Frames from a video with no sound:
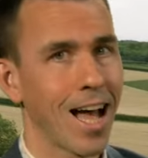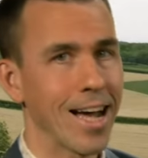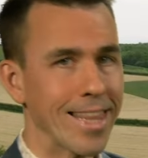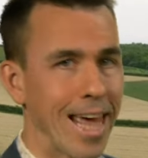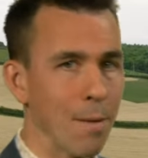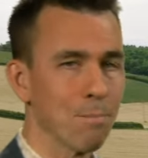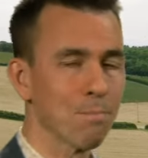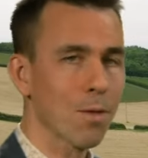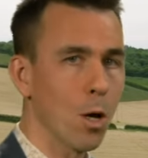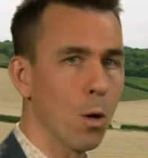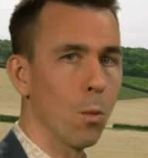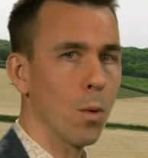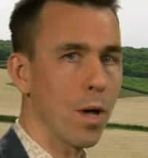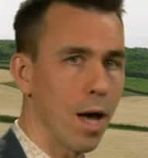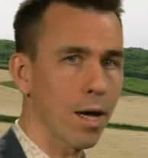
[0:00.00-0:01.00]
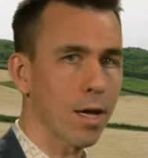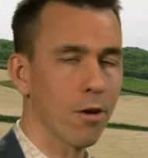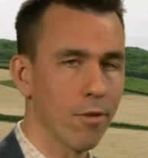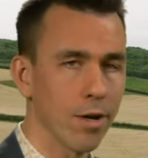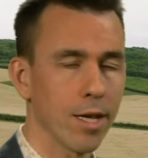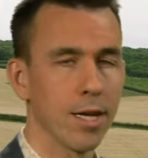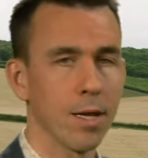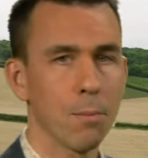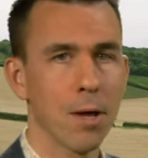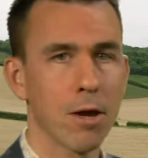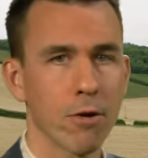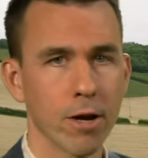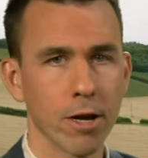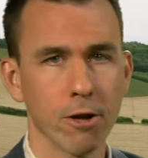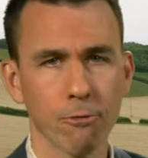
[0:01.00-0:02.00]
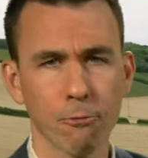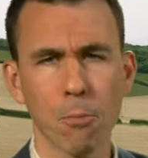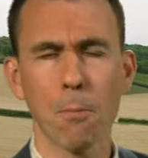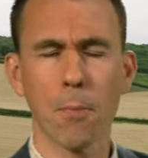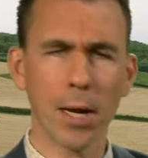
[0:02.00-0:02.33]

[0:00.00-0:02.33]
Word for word: Hi there. We are currently in a period of